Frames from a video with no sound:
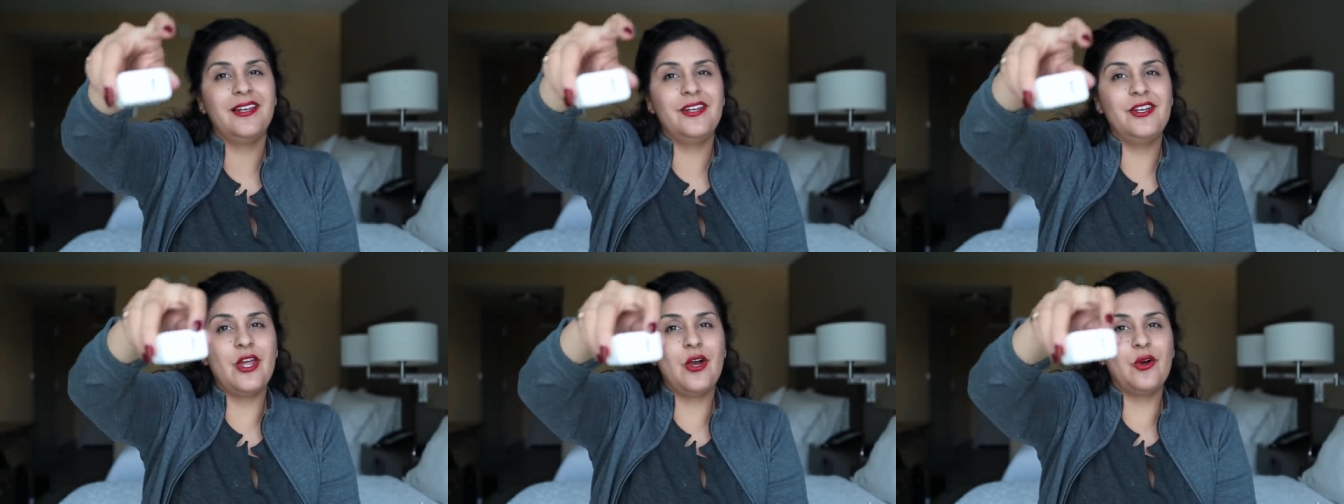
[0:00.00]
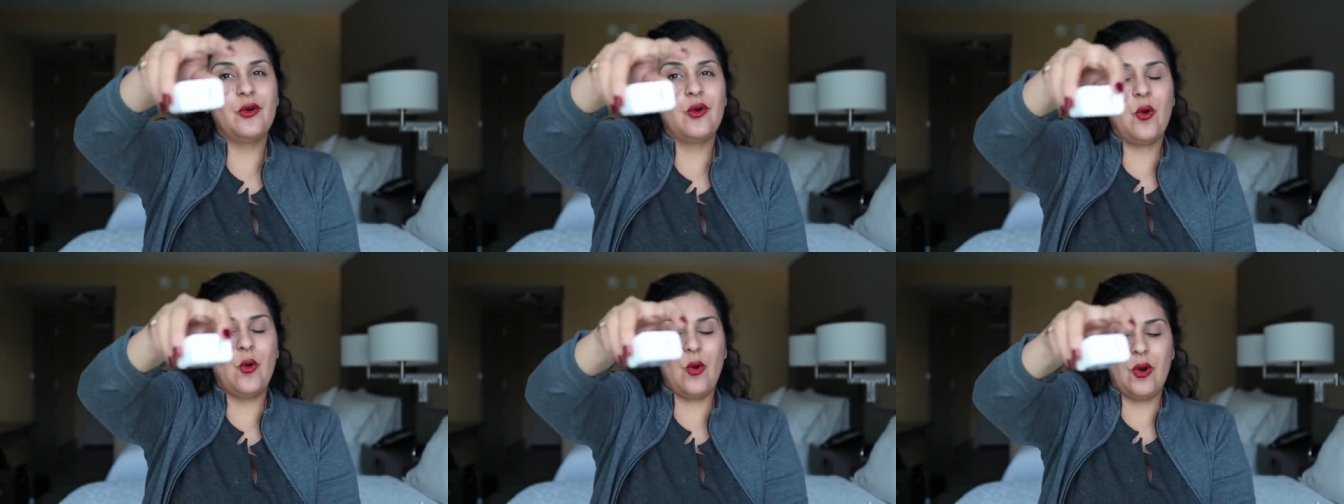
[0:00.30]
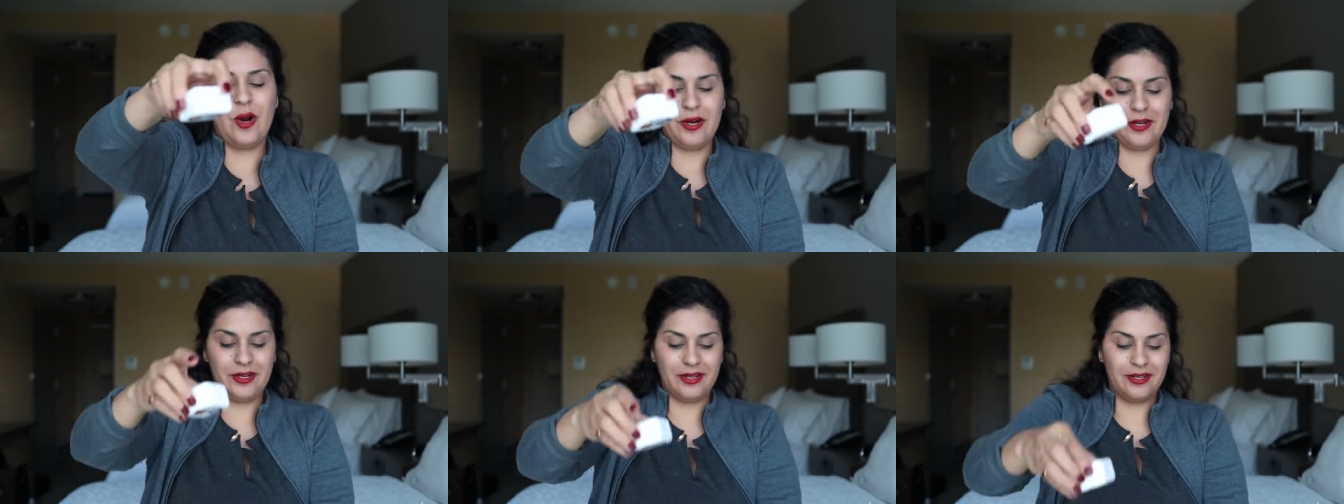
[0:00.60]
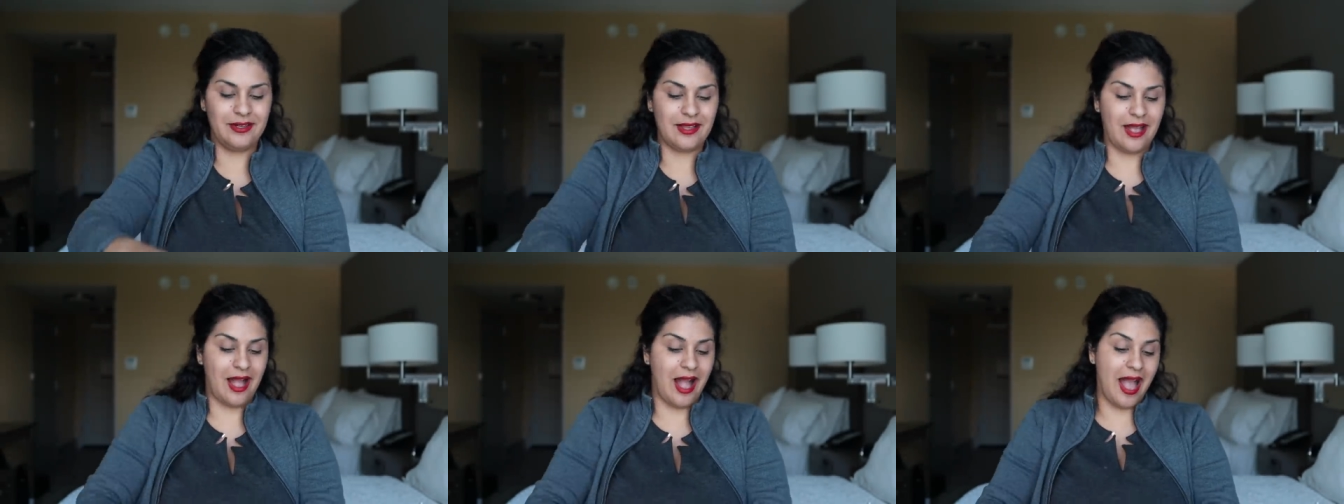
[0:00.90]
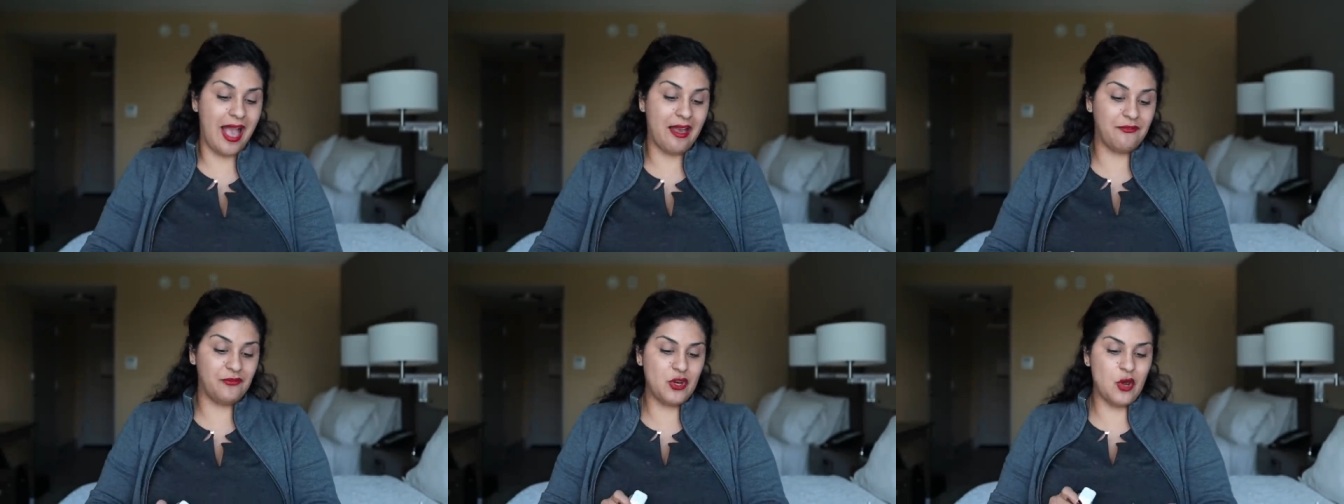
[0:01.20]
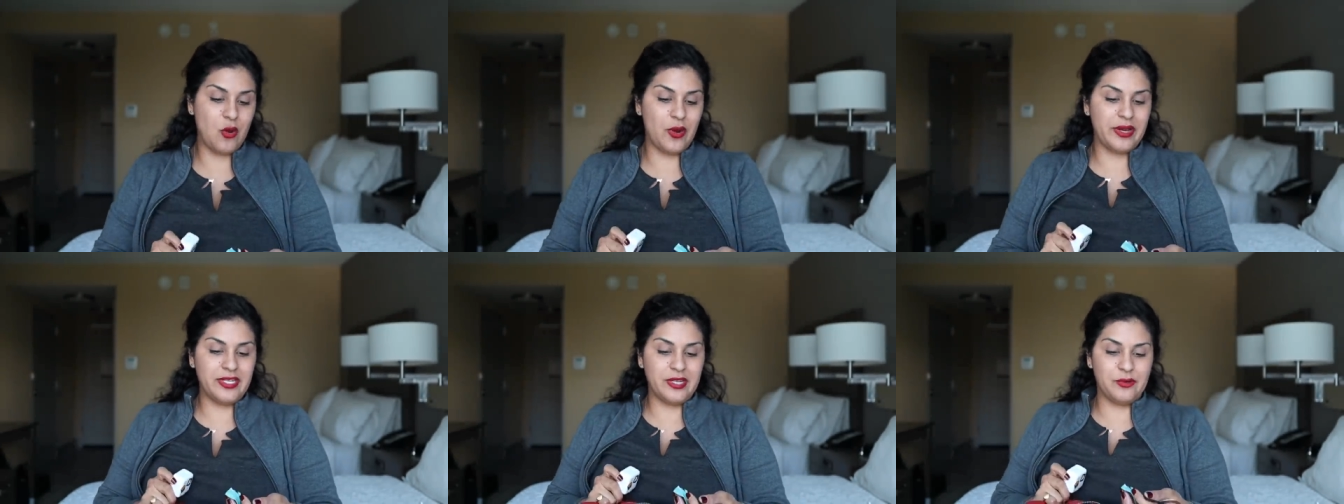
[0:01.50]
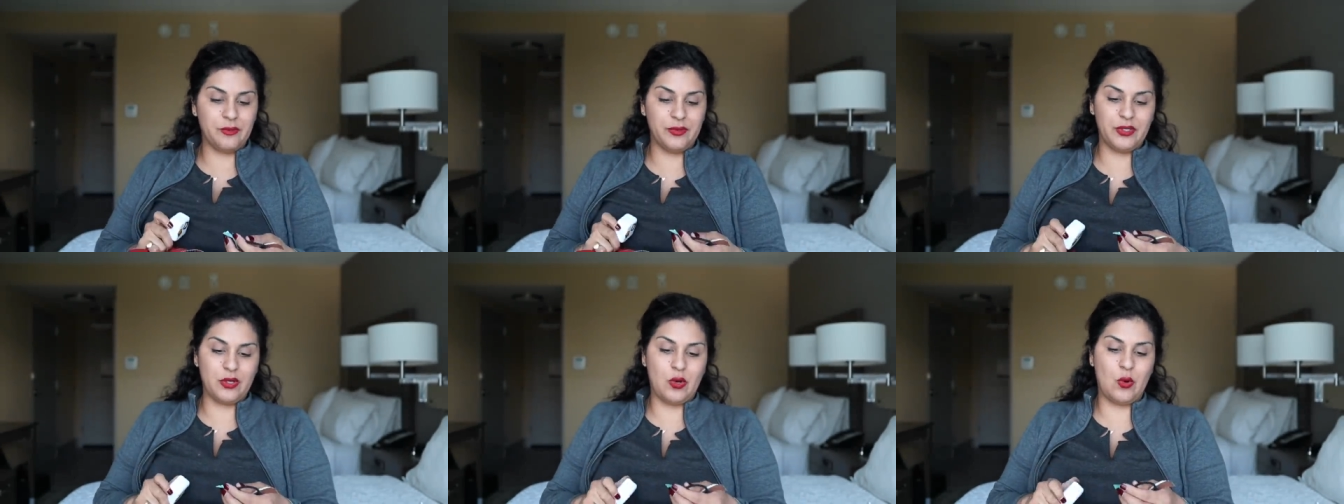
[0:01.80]
no cord. I have no
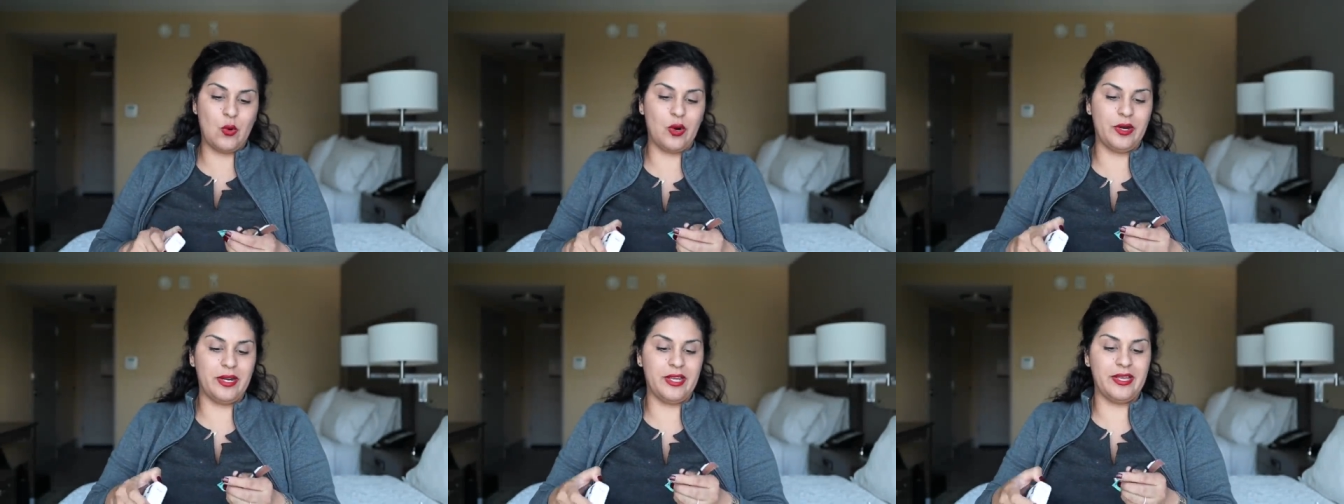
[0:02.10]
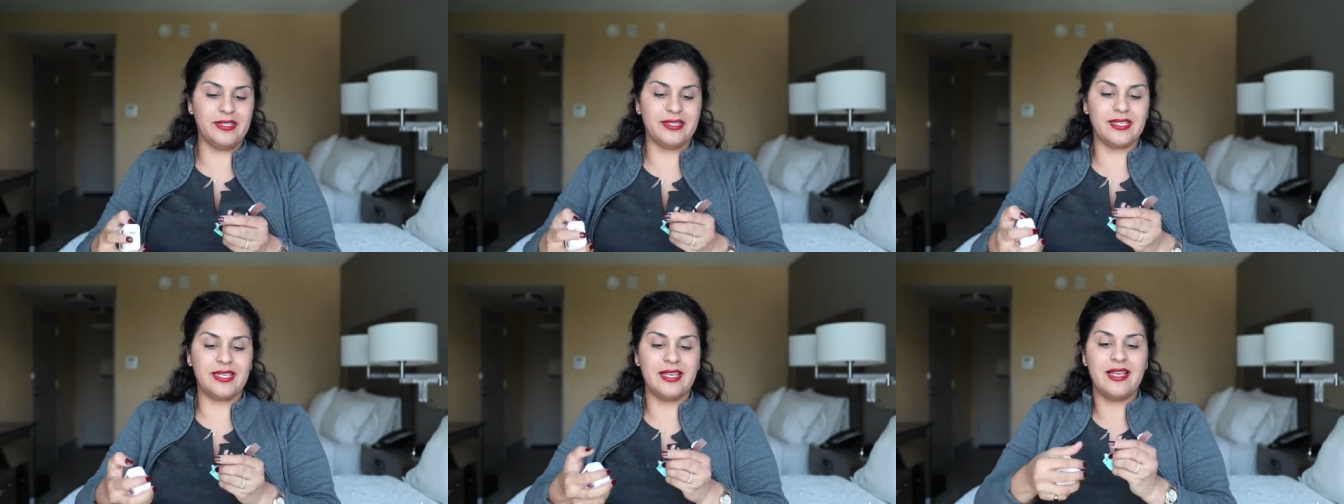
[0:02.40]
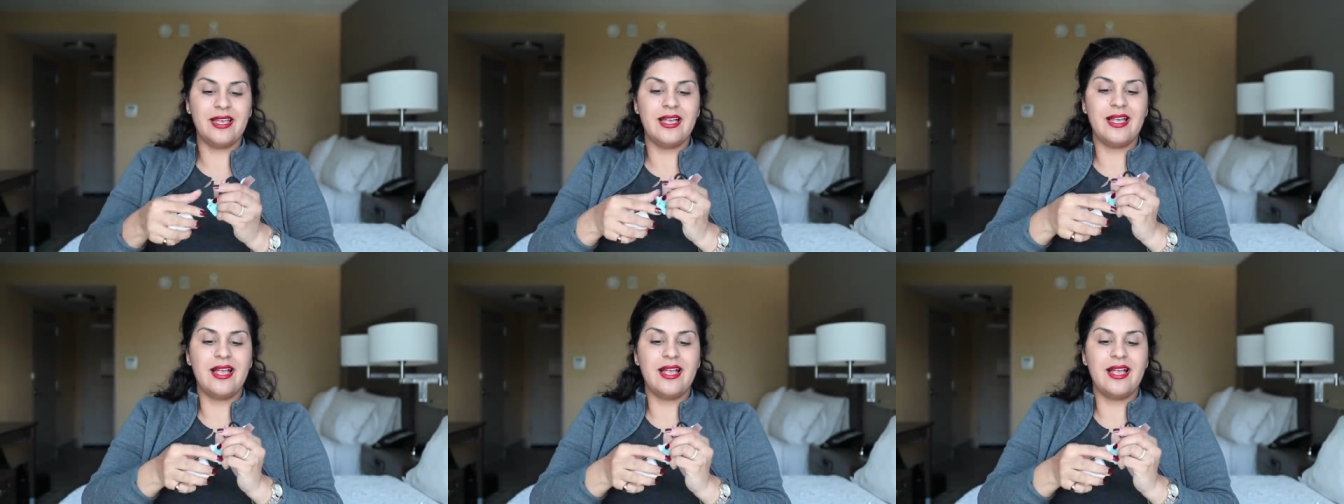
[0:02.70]
idea where the cord is.